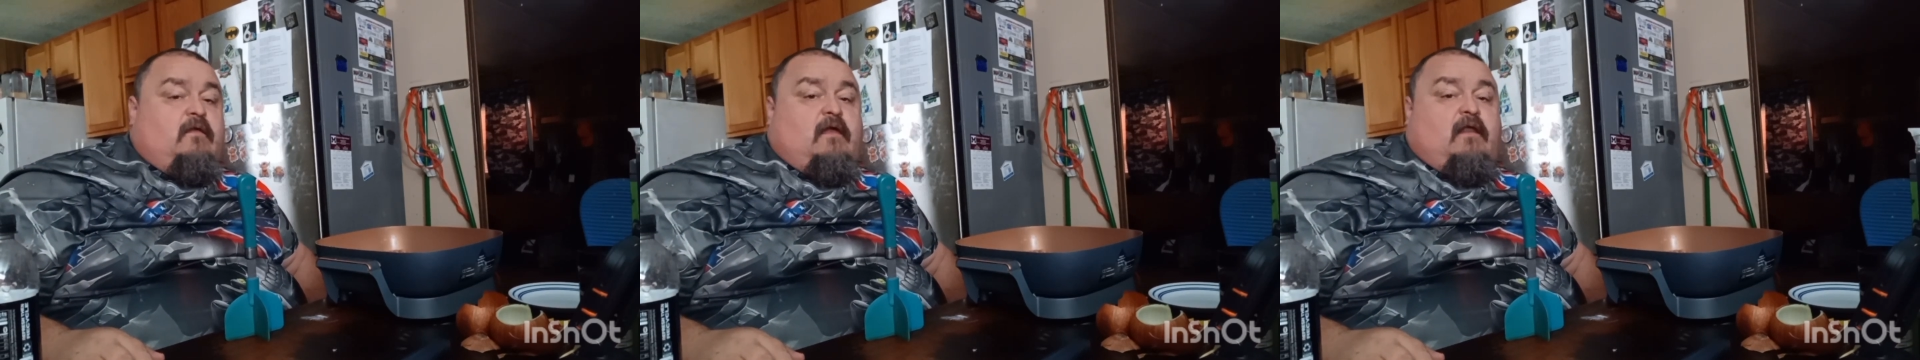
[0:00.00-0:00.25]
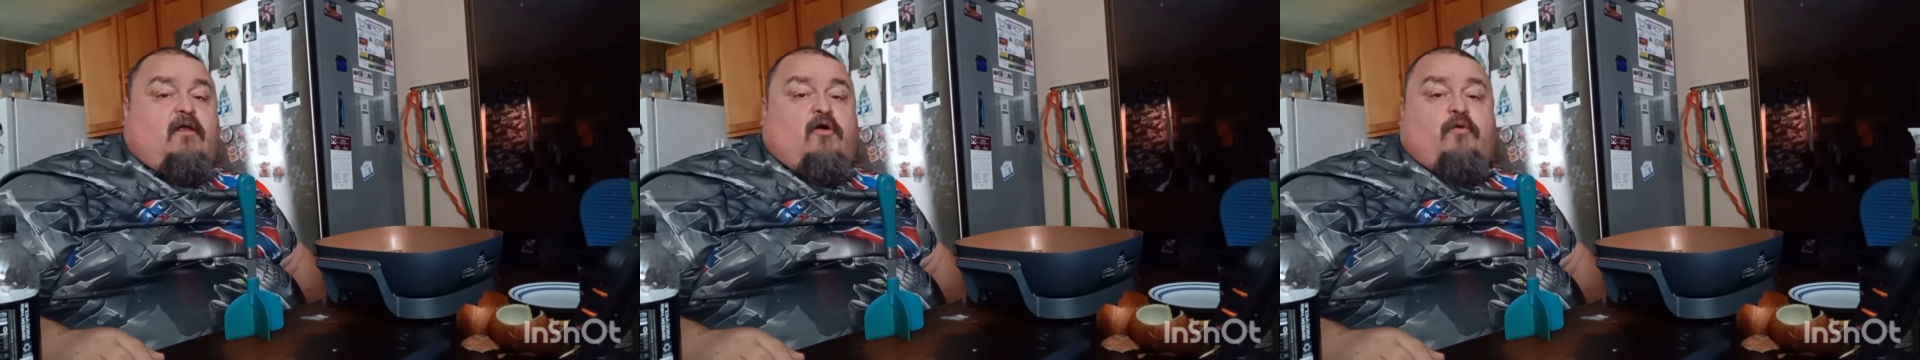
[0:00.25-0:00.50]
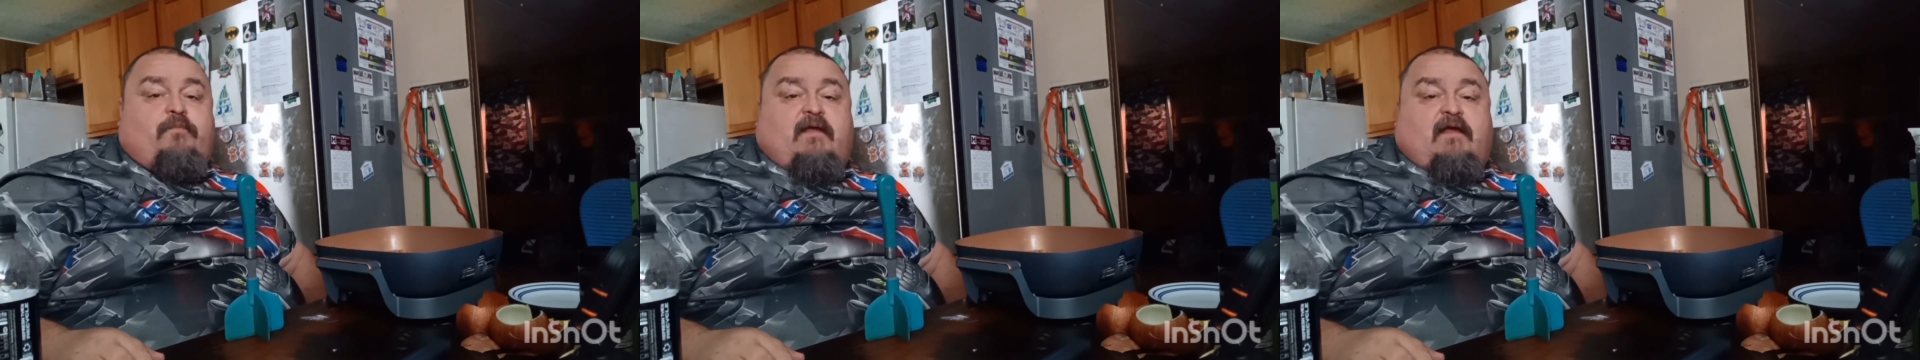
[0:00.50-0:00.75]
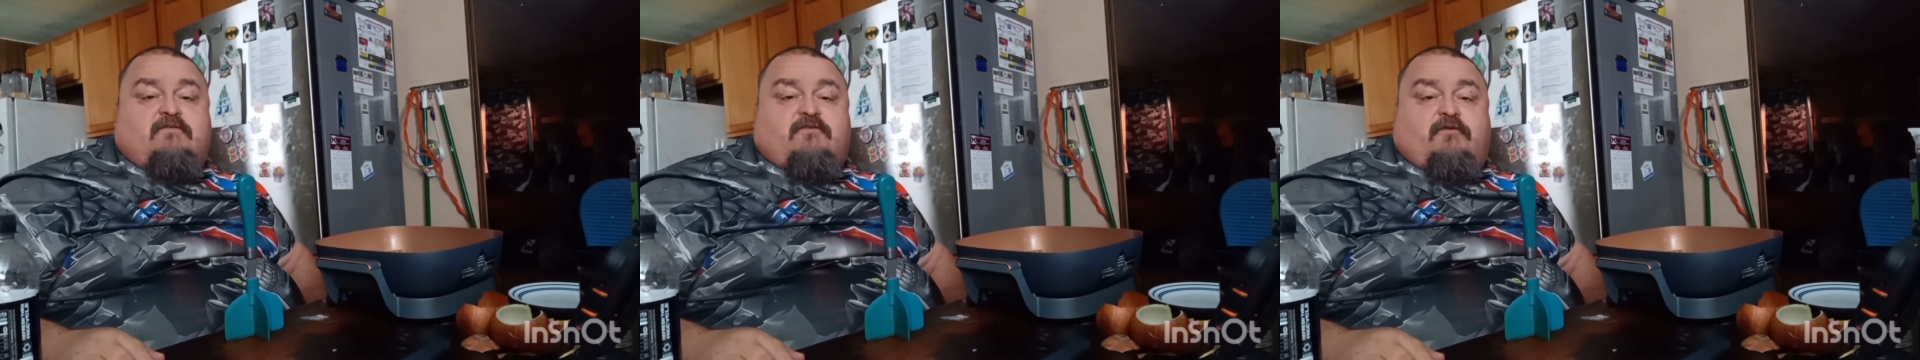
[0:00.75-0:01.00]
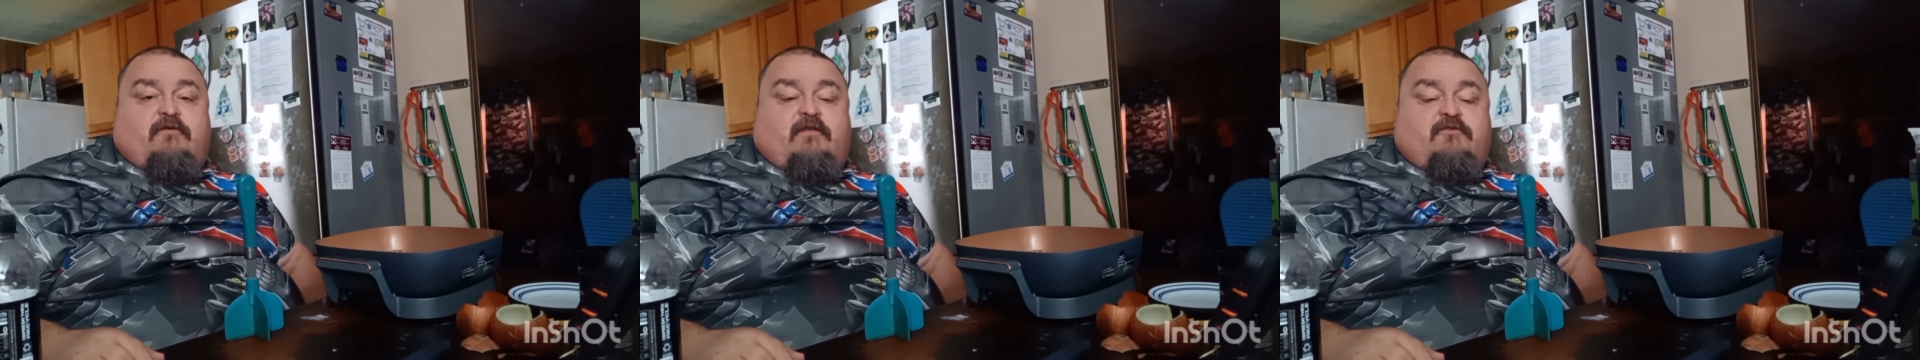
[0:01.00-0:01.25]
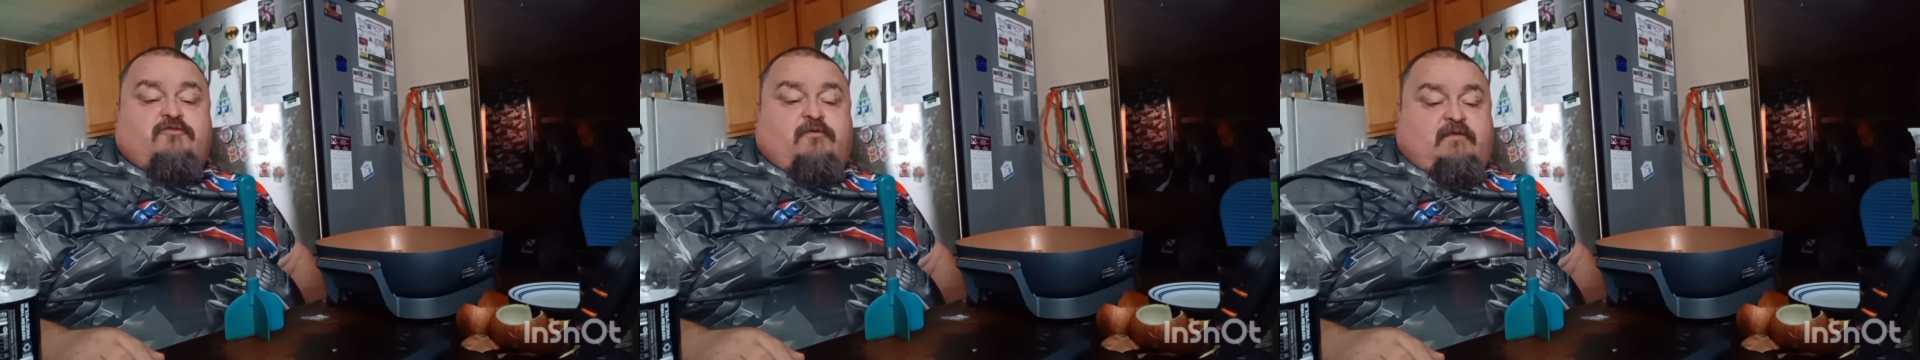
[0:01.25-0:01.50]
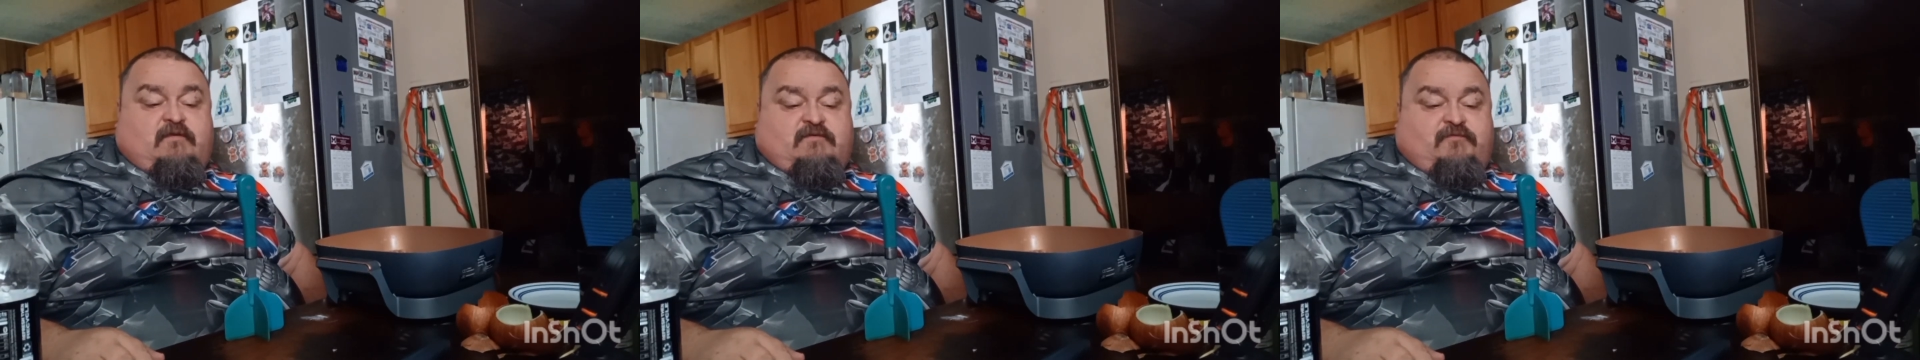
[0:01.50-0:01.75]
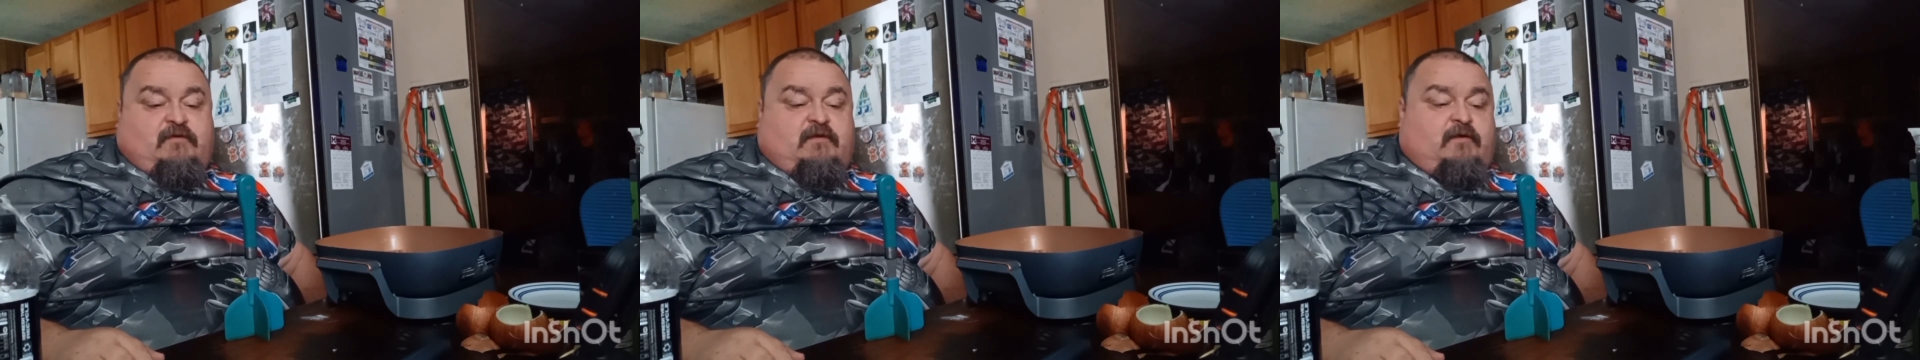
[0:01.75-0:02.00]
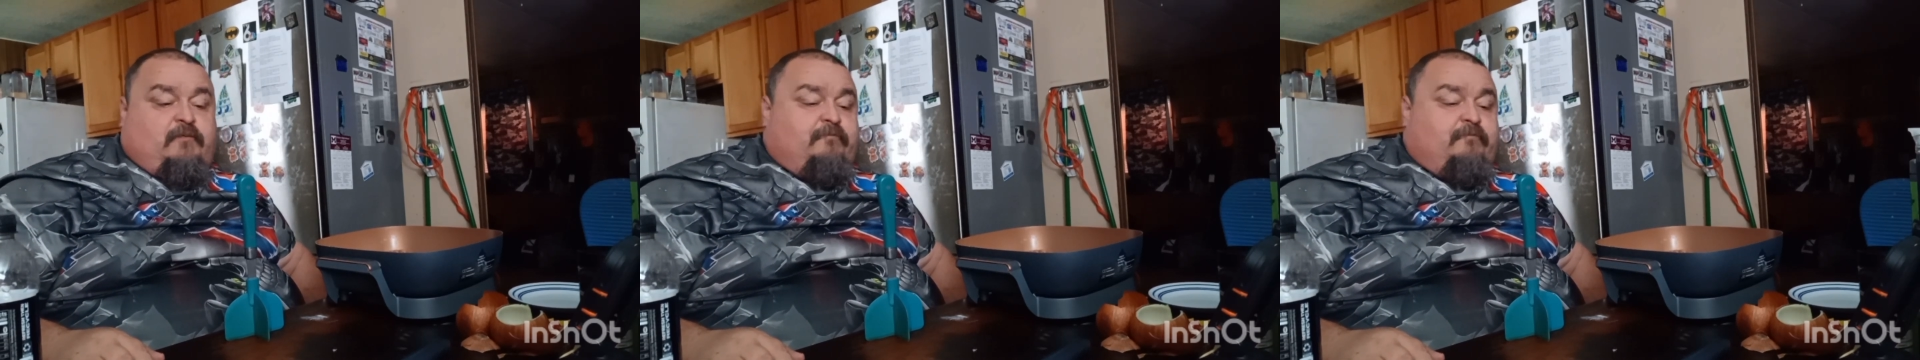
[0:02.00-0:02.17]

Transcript: I hope you guys are going to enjoy this video.